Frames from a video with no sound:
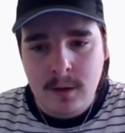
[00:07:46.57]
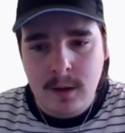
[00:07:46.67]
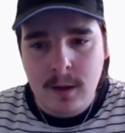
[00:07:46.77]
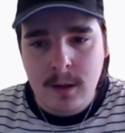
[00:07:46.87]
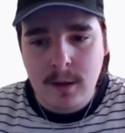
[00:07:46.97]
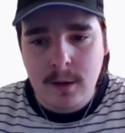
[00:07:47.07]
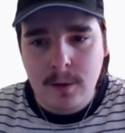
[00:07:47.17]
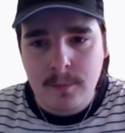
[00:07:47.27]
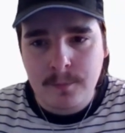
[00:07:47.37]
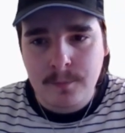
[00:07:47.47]

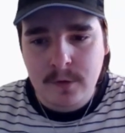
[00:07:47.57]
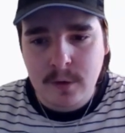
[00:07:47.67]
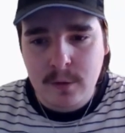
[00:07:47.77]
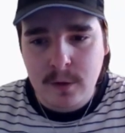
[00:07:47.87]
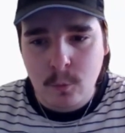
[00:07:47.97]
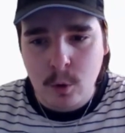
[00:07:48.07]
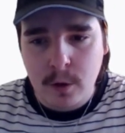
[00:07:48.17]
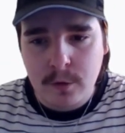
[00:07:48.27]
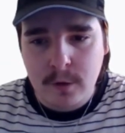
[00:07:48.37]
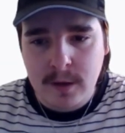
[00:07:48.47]
Um, is there anything
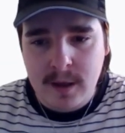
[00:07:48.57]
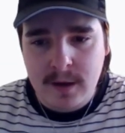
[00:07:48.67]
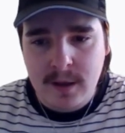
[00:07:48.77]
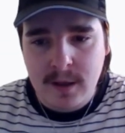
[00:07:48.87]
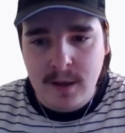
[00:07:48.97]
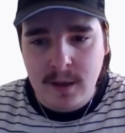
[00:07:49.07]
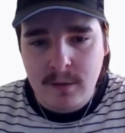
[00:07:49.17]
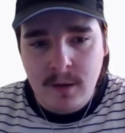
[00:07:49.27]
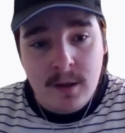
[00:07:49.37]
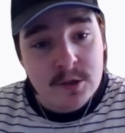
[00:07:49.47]
worth looking at here?